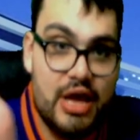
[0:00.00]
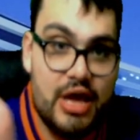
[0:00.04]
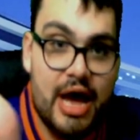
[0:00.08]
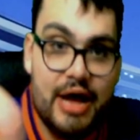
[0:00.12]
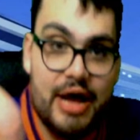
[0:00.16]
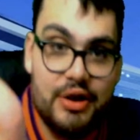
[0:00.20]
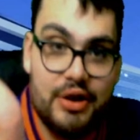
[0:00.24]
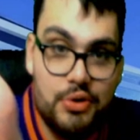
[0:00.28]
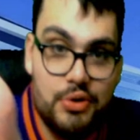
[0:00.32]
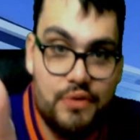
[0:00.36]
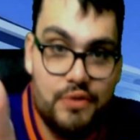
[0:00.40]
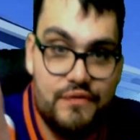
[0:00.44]

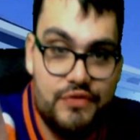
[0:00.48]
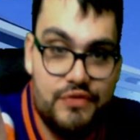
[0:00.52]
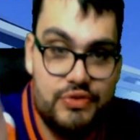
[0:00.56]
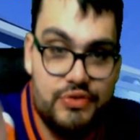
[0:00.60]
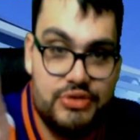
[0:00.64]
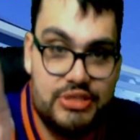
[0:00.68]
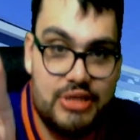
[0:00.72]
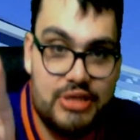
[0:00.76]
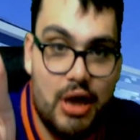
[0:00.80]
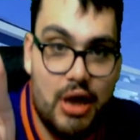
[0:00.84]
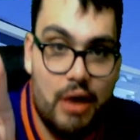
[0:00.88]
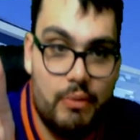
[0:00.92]
don't know if you
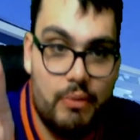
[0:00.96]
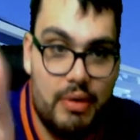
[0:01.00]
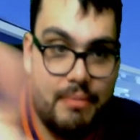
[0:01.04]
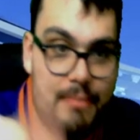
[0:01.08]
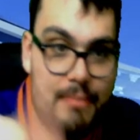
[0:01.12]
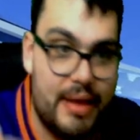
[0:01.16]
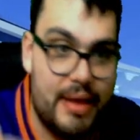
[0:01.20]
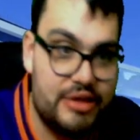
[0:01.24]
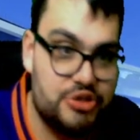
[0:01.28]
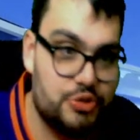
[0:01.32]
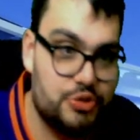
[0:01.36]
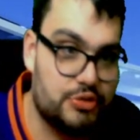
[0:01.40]
saw what
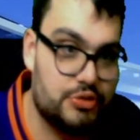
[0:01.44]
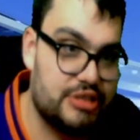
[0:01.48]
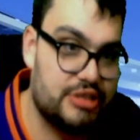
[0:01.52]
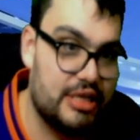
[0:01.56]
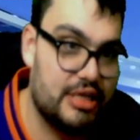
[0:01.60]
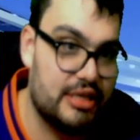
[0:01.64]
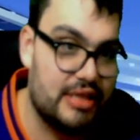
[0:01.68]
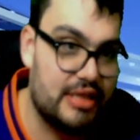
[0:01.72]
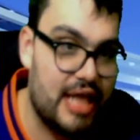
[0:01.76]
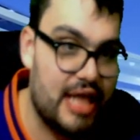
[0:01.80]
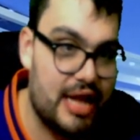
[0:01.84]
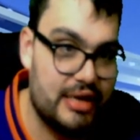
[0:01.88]
Metro
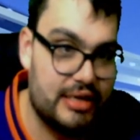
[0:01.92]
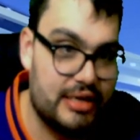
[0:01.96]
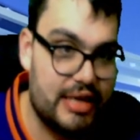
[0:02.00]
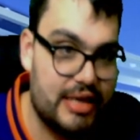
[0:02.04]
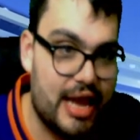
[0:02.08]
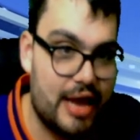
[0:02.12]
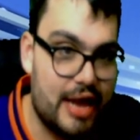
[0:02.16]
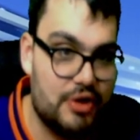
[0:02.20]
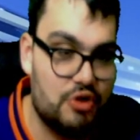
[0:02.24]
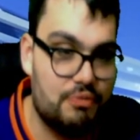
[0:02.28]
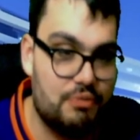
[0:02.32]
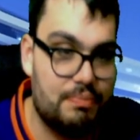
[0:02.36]
said,
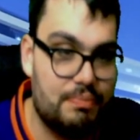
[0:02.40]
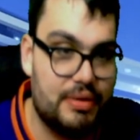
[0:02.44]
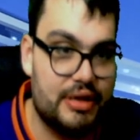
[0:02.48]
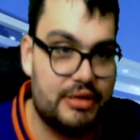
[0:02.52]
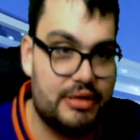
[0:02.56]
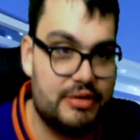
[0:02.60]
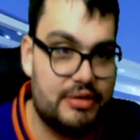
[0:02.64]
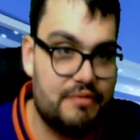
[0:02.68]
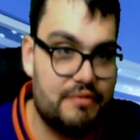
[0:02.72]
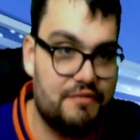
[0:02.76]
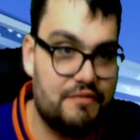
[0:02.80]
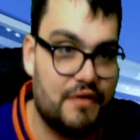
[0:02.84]
Landiano,
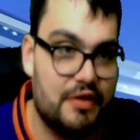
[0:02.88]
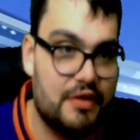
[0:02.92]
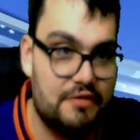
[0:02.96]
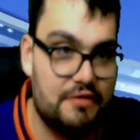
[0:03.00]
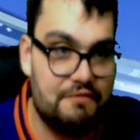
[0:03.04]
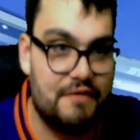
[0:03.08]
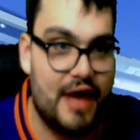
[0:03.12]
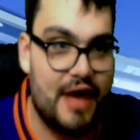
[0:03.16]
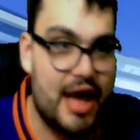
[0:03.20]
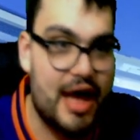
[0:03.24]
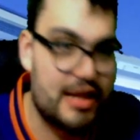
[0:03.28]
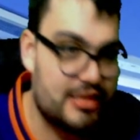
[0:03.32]
but fun
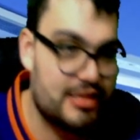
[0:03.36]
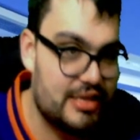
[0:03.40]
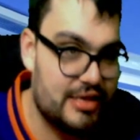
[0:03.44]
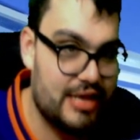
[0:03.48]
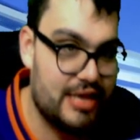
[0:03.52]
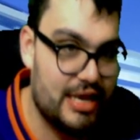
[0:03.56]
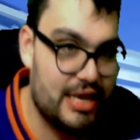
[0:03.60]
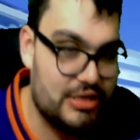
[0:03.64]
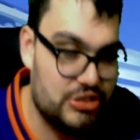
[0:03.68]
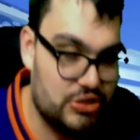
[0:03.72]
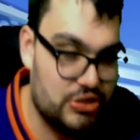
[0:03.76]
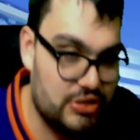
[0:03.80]
fact, in
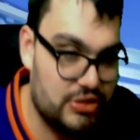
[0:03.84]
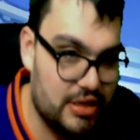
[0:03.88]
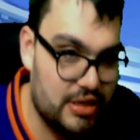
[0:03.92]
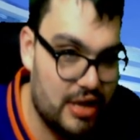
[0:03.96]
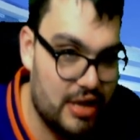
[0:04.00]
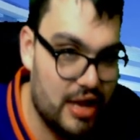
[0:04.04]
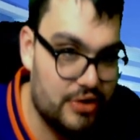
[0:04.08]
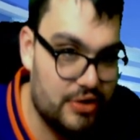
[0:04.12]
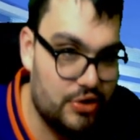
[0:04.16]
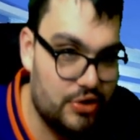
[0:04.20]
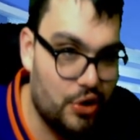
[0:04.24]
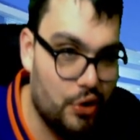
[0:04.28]
case you did
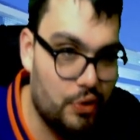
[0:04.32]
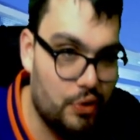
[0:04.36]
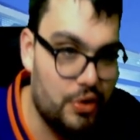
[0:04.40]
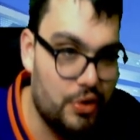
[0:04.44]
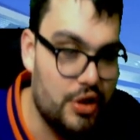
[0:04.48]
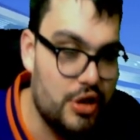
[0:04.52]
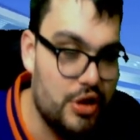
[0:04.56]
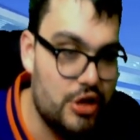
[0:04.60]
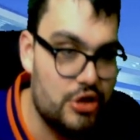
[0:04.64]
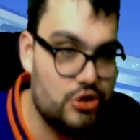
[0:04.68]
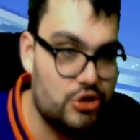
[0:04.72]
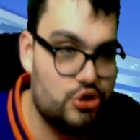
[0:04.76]
not know,
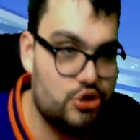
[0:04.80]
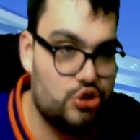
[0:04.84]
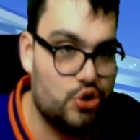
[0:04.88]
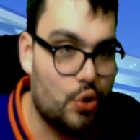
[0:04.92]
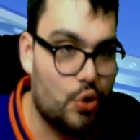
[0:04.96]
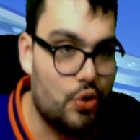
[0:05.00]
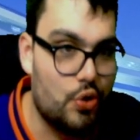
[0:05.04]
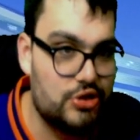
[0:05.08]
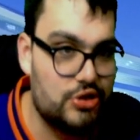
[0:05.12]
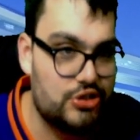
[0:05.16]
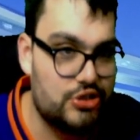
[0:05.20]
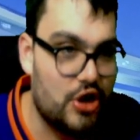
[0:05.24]

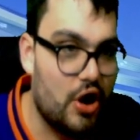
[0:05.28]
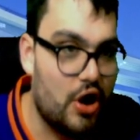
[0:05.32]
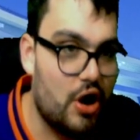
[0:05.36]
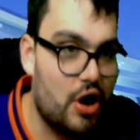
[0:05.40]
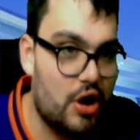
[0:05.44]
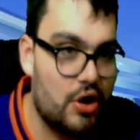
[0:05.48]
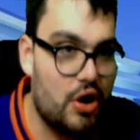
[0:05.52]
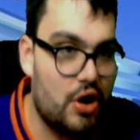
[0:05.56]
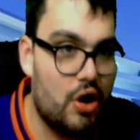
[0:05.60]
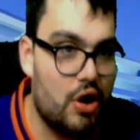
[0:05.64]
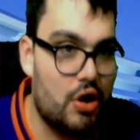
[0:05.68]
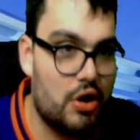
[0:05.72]
George
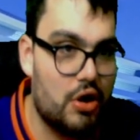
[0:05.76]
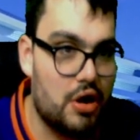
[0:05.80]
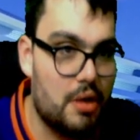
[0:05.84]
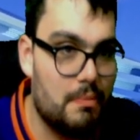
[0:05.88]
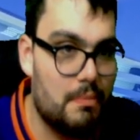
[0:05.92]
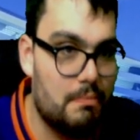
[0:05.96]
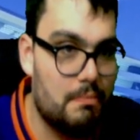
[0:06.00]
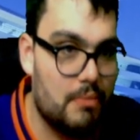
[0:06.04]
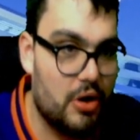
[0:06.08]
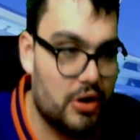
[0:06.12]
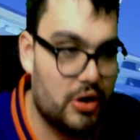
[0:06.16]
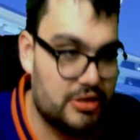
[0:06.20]
R.R.
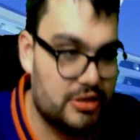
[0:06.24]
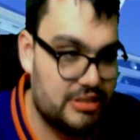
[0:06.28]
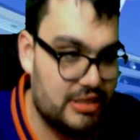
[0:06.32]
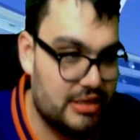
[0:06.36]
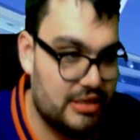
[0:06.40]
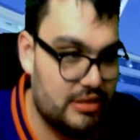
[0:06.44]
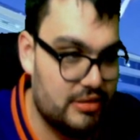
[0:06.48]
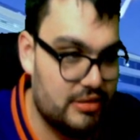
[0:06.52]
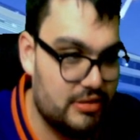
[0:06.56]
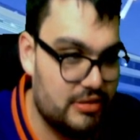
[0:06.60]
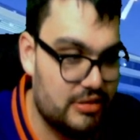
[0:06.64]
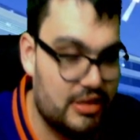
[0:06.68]

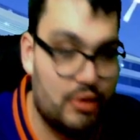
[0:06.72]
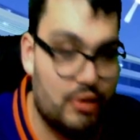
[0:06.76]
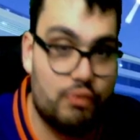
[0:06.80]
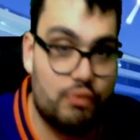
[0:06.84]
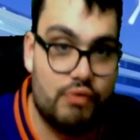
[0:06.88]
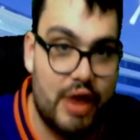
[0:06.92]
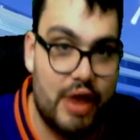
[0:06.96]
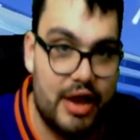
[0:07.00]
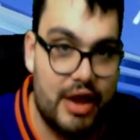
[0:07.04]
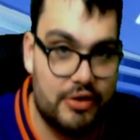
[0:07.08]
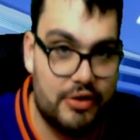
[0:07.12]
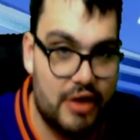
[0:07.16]
Martin, the
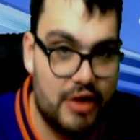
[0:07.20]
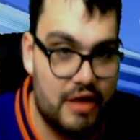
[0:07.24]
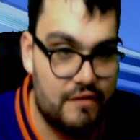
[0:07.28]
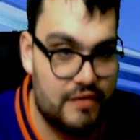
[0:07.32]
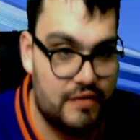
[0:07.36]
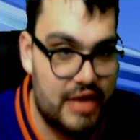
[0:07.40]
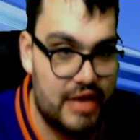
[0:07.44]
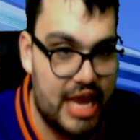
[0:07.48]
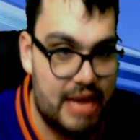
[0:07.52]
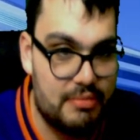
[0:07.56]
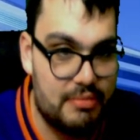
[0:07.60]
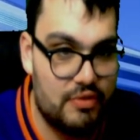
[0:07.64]
writer
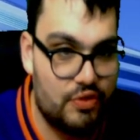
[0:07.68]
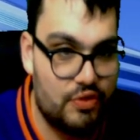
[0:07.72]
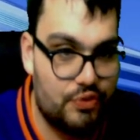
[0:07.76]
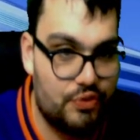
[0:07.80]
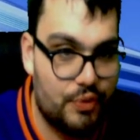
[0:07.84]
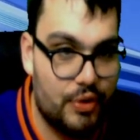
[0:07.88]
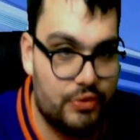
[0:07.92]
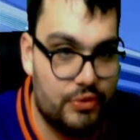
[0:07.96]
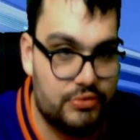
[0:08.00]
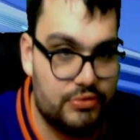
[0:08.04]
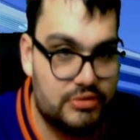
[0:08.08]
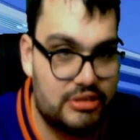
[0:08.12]
of Game of
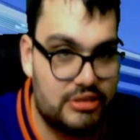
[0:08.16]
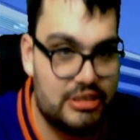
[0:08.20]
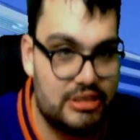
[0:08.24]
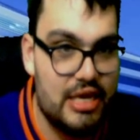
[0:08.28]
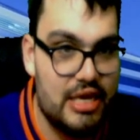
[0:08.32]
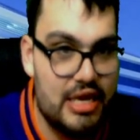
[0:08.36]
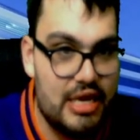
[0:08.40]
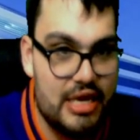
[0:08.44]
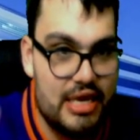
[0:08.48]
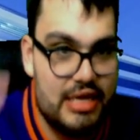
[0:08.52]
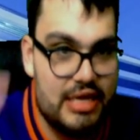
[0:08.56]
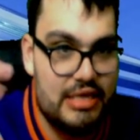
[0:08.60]
Thrones,
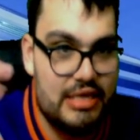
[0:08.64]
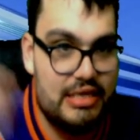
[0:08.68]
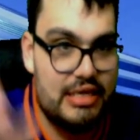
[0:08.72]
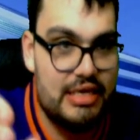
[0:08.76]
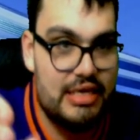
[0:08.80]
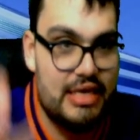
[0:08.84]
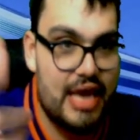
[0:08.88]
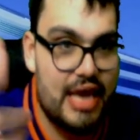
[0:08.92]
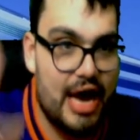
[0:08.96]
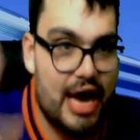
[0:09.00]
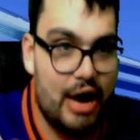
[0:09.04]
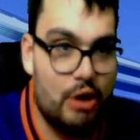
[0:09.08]

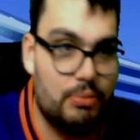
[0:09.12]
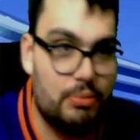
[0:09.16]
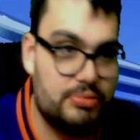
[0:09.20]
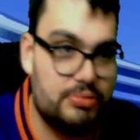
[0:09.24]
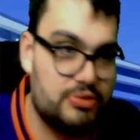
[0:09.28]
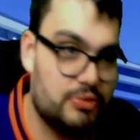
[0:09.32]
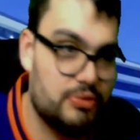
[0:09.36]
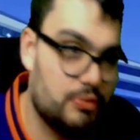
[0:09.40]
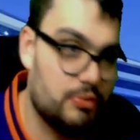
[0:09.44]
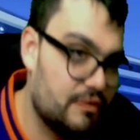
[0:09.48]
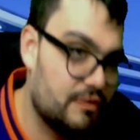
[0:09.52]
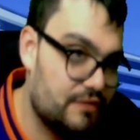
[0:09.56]
he helped
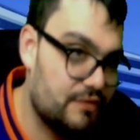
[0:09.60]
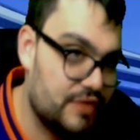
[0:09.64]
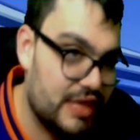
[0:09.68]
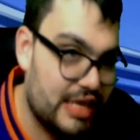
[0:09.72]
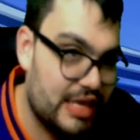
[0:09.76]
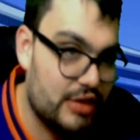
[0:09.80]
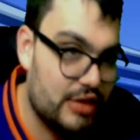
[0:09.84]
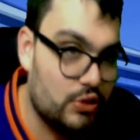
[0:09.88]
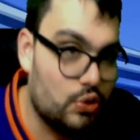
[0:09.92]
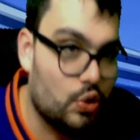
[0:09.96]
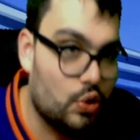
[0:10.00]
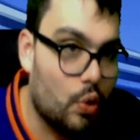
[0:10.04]
with
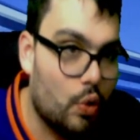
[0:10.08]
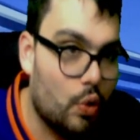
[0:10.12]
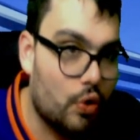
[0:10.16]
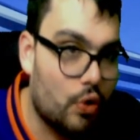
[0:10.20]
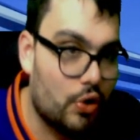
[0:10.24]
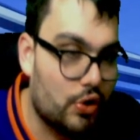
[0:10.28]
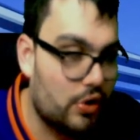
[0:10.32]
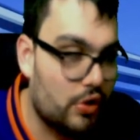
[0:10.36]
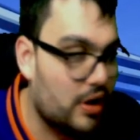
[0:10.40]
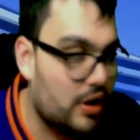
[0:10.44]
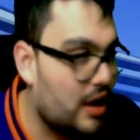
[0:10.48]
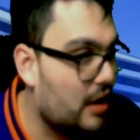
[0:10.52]
the
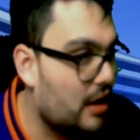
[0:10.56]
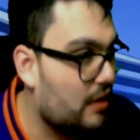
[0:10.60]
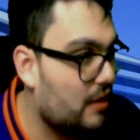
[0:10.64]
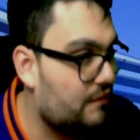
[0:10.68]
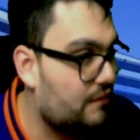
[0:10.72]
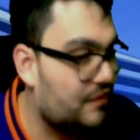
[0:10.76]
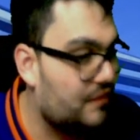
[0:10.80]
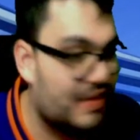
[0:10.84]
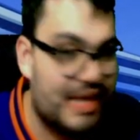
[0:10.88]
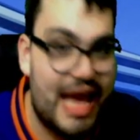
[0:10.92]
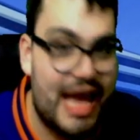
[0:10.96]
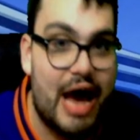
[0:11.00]
lore
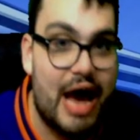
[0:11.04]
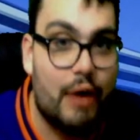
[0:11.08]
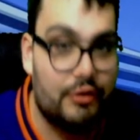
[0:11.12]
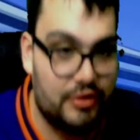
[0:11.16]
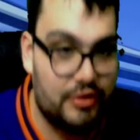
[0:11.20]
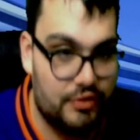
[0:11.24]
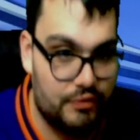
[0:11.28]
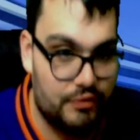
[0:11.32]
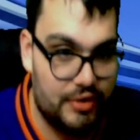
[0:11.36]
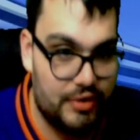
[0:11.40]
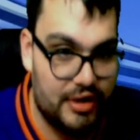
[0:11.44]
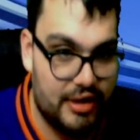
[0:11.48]
of the
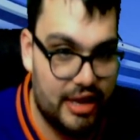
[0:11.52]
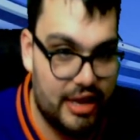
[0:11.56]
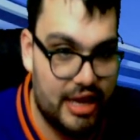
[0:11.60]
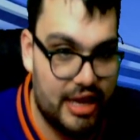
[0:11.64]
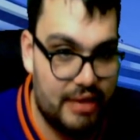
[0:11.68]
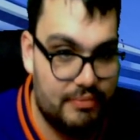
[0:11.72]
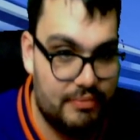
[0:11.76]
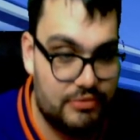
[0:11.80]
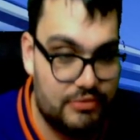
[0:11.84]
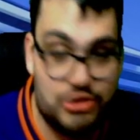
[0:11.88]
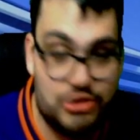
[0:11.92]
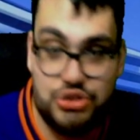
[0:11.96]
Elden Ring
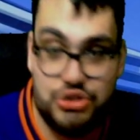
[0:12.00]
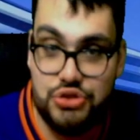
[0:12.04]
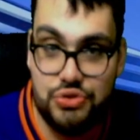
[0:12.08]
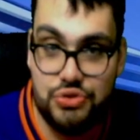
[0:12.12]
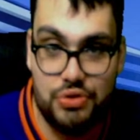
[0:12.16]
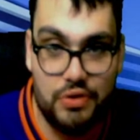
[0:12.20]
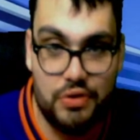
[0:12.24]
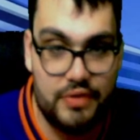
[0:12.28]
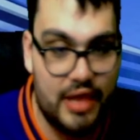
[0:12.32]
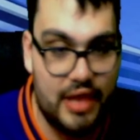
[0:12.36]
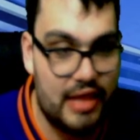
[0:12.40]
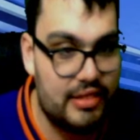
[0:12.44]
game. Did you
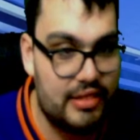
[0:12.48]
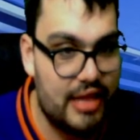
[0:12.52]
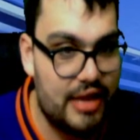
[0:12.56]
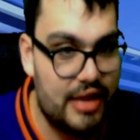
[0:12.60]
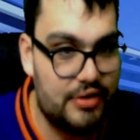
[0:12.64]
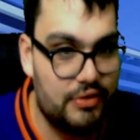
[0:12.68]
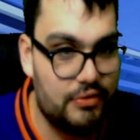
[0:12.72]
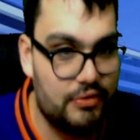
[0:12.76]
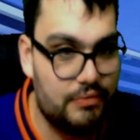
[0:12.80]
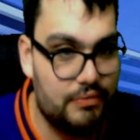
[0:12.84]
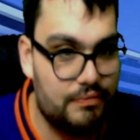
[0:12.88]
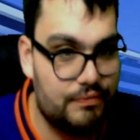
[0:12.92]
know that,
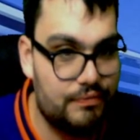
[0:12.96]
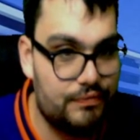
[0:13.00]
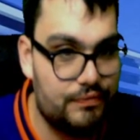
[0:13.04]
Lando?